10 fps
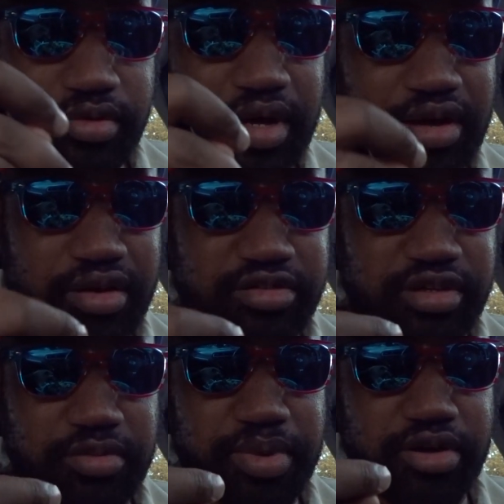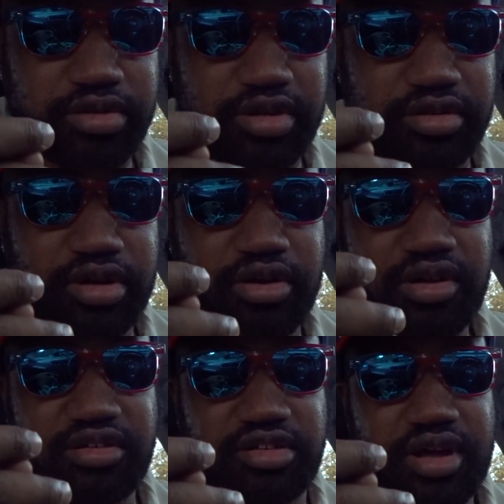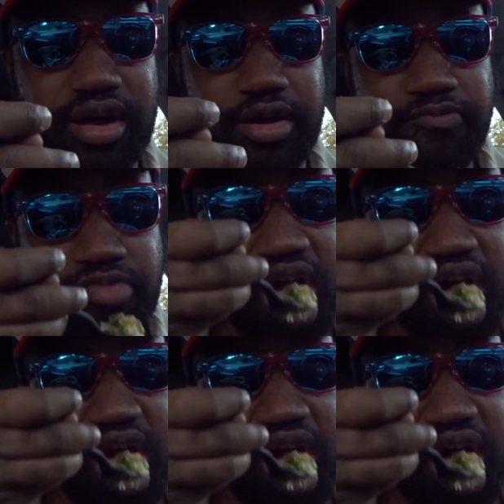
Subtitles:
Now let's see about this carne asada,